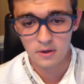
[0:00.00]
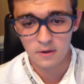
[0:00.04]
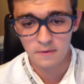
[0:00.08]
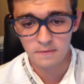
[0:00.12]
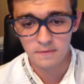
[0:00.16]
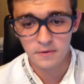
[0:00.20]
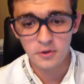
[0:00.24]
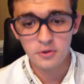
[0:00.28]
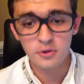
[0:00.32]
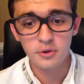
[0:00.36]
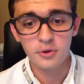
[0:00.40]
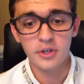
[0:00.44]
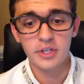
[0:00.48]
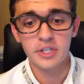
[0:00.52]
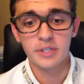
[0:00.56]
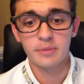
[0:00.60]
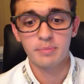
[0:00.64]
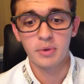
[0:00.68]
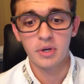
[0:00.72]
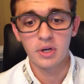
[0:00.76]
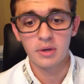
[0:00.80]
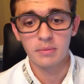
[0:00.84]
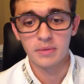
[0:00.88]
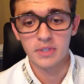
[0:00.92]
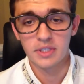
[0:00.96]
Future
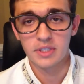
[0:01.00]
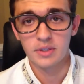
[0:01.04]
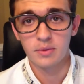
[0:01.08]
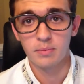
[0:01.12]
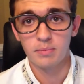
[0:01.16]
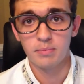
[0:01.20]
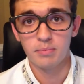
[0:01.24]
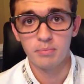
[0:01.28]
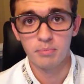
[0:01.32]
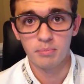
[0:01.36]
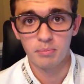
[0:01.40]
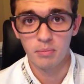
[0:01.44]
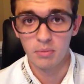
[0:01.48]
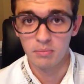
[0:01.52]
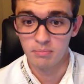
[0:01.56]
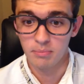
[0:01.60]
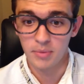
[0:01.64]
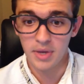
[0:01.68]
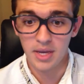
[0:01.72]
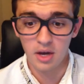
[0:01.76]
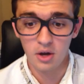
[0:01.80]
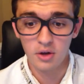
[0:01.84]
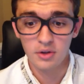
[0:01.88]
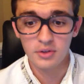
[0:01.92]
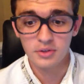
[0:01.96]
experiments
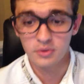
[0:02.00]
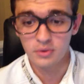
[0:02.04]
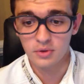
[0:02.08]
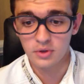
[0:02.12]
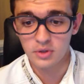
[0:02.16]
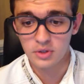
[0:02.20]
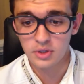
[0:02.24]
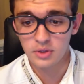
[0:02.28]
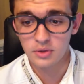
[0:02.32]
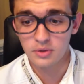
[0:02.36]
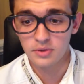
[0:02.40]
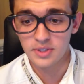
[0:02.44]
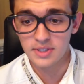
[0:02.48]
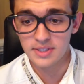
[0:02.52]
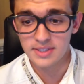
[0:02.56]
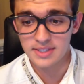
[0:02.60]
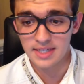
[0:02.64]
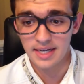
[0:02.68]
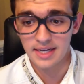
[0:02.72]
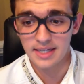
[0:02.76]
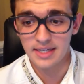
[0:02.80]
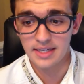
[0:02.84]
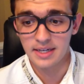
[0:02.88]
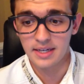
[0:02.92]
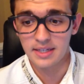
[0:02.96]
may also include
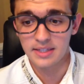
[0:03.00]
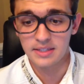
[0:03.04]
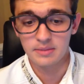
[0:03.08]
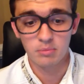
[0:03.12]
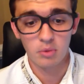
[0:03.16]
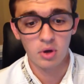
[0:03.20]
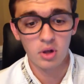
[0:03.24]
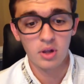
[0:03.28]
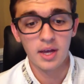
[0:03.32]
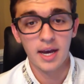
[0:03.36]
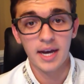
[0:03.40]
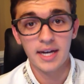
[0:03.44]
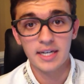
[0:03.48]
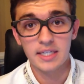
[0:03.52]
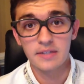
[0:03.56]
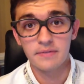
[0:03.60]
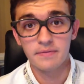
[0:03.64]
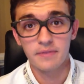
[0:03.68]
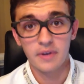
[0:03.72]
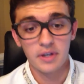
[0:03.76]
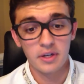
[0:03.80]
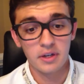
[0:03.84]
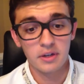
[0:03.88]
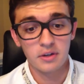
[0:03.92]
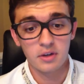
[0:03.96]
designing a small
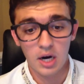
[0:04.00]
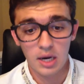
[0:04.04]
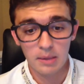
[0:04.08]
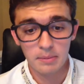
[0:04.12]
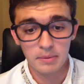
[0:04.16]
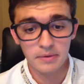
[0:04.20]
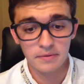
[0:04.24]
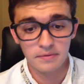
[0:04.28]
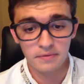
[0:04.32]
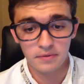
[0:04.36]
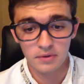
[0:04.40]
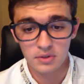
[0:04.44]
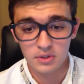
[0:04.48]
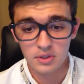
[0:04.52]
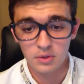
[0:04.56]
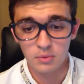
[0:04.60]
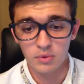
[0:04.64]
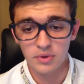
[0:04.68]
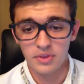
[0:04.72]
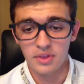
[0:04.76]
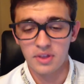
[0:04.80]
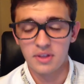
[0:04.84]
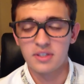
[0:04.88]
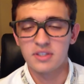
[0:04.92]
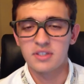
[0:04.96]
activated carbon filter
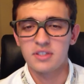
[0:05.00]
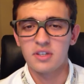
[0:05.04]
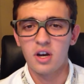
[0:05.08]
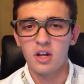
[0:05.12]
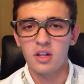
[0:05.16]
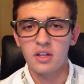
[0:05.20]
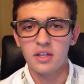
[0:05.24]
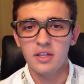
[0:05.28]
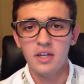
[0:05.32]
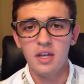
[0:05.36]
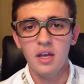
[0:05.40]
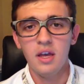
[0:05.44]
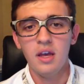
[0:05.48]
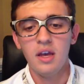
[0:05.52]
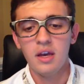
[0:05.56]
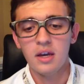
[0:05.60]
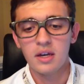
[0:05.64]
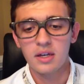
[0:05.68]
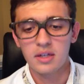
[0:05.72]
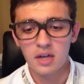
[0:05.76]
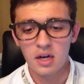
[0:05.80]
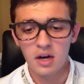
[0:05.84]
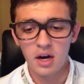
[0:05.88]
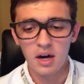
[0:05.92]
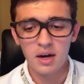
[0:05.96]
with a solid,
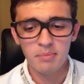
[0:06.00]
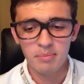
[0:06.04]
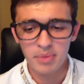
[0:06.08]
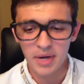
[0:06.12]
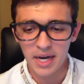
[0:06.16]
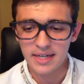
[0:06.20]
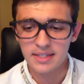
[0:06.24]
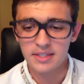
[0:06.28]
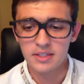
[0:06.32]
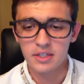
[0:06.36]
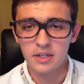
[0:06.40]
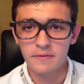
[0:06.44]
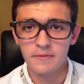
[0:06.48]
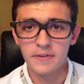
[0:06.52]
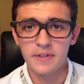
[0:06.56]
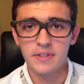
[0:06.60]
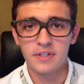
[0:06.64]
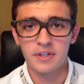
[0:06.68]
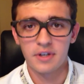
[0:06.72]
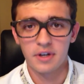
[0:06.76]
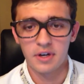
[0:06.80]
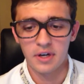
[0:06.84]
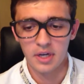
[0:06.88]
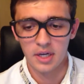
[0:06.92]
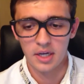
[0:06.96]
compact
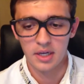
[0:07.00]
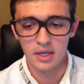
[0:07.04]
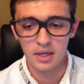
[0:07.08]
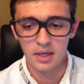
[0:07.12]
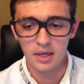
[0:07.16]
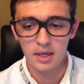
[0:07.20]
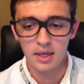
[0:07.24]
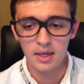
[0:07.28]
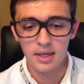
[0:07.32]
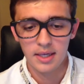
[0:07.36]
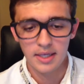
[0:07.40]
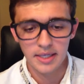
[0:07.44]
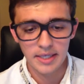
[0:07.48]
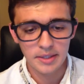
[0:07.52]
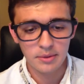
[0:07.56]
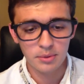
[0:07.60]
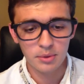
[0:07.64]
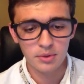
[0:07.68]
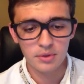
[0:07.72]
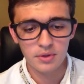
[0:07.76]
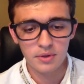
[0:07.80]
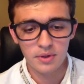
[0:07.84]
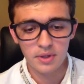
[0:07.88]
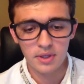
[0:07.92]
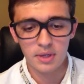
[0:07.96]
surface area equal
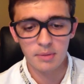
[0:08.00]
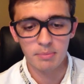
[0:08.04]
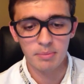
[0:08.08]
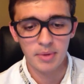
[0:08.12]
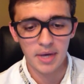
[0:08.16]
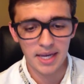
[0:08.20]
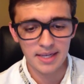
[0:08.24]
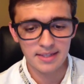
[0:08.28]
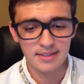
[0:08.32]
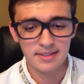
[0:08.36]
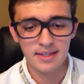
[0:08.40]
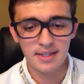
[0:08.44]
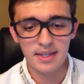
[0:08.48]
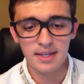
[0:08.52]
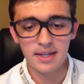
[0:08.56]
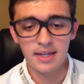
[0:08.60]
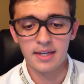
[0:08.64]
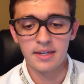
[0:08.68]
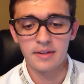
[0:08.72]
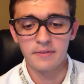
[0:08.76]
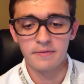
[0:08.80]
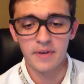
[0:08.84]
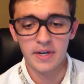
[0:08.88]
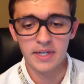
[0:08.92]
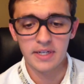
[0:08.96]
to the capacity
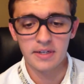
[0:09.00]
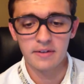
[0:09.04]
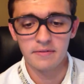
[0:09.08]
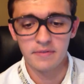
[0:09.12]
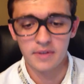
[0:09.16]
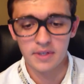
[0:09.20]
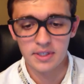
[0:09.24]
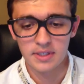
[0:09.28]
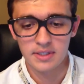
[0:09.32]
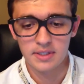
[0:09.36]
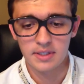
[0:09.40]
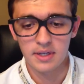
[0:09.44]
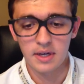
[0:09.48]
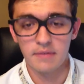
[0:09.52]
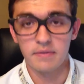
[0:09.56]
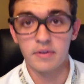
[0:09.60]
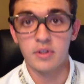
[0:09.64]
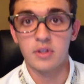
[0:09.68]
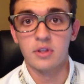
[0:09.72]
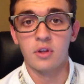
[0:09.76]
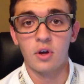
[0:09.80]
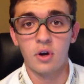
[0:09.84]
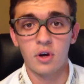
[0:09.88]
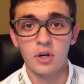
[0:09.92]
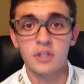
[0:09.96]
and effectiveness of a
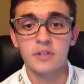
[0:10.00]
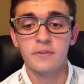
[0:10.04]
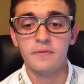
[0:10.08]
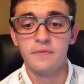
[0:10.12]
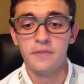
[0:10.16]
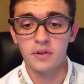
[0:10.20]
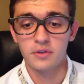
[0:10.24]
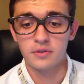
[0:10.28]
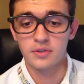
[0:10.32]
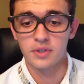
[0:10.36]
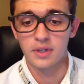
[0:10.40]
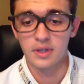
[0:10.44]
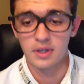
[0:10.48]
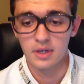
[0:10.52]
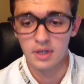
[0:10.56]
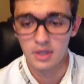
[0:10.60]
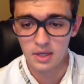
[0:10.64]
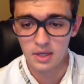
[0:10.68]
large filter.